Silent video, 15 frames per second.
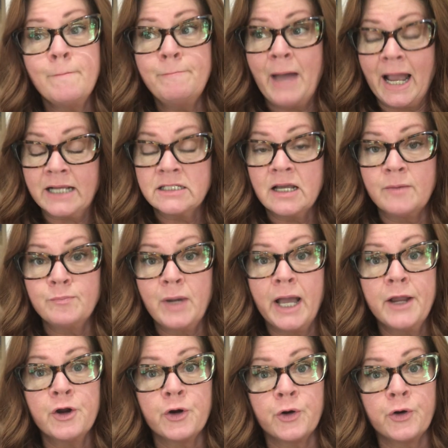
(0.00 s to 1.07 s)
backed up by
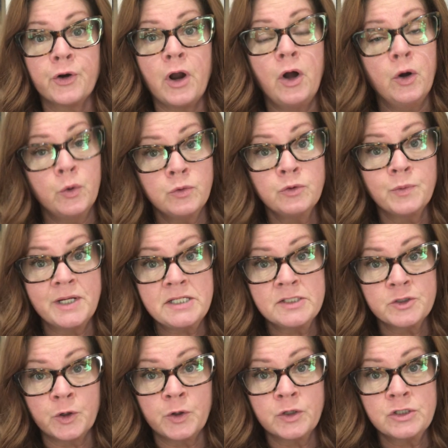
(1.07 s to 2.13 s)
her own
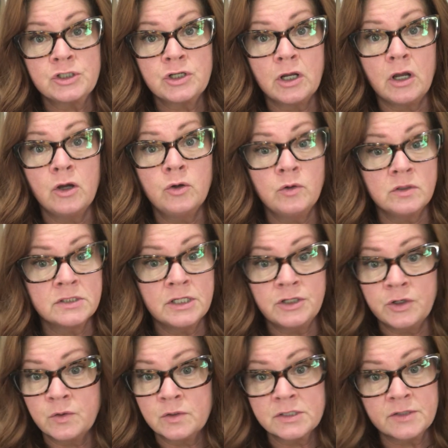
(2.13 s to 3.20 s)
research, oodles and
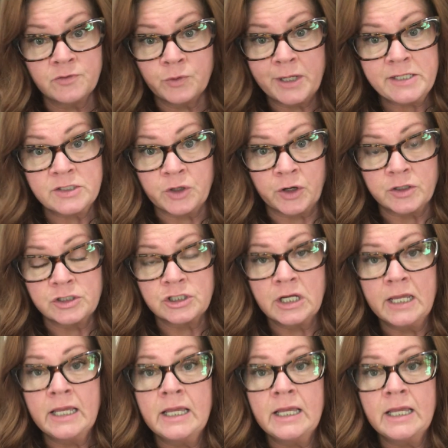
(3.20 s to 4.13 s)
oodles of research.